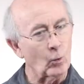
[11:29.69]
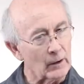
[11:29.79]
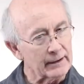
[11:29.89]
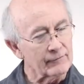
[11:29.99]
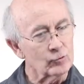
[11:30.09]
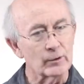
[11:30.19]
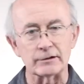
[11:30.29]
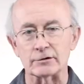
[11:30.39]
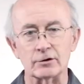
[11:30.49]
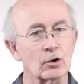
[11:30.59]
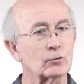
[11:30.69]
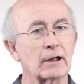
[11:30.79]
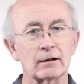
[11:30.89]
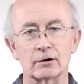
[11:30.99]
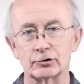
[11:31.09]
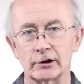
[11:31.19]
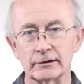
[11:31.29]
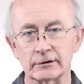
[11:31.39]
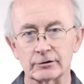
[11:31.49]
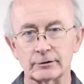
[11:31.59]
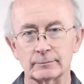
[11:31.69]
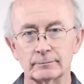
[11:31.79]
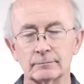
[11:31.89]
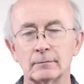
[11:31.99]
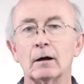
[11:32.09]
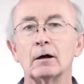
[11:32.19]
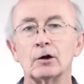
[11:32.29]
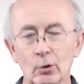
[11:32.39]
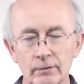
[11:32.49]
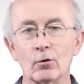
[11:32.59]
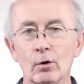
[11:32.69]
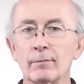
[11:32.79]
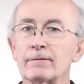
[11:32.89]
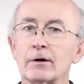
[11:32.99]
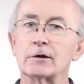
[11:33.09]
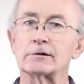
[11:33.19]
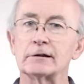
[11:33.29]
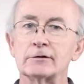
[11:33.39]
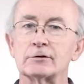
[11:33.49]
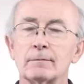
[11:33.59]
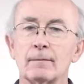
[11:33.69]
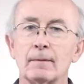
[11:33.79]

whatever reason to go tell on Jesus, go inform the Pharisees.